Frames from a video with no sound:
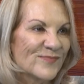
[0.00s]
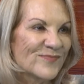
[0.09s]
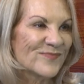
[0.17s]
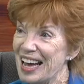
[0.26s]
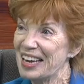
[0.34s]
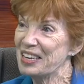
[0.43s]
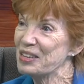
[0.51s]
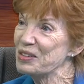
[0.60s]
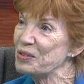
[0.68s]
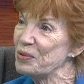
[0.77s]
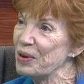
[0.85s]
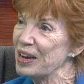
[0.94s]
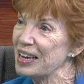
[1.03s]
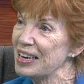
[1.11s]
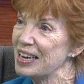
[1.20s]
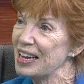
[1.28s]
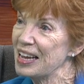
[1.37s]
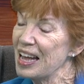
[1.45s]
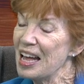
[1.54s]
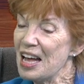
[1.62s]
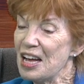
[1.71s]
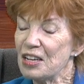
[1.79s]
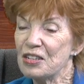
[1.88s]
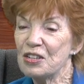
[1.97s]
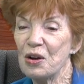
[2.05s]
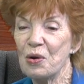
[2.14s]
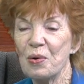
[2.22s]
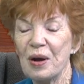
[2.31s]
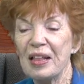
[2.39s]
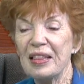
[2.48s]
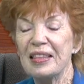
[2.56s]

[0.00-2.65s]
That is great. Yeah. So